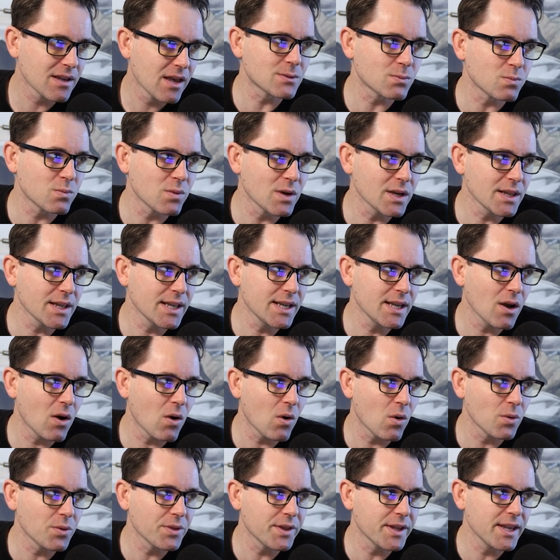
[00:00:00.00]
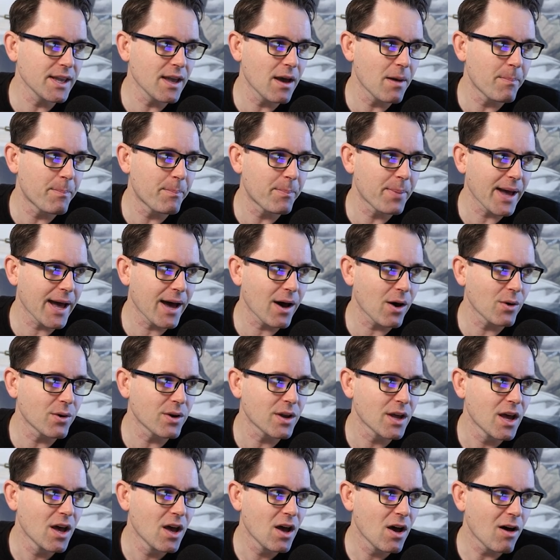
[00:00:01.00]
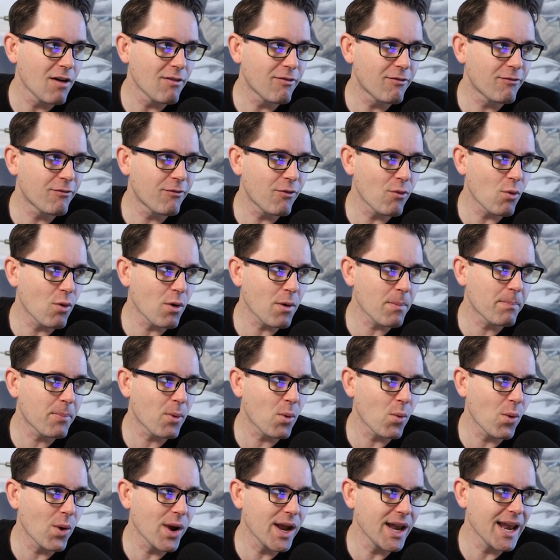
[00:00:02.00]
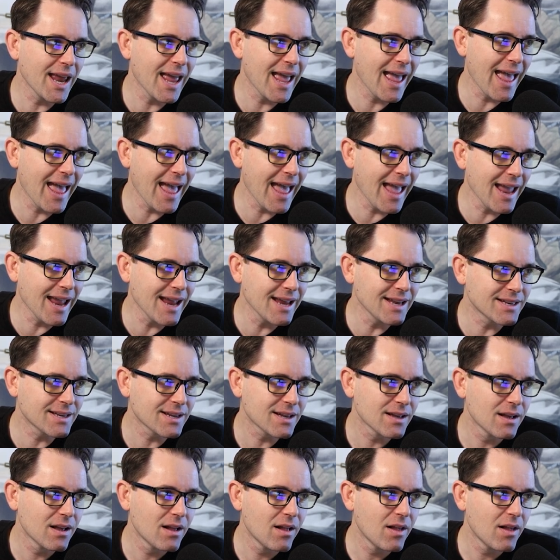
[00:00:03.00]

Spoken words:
It's really only about a 4.8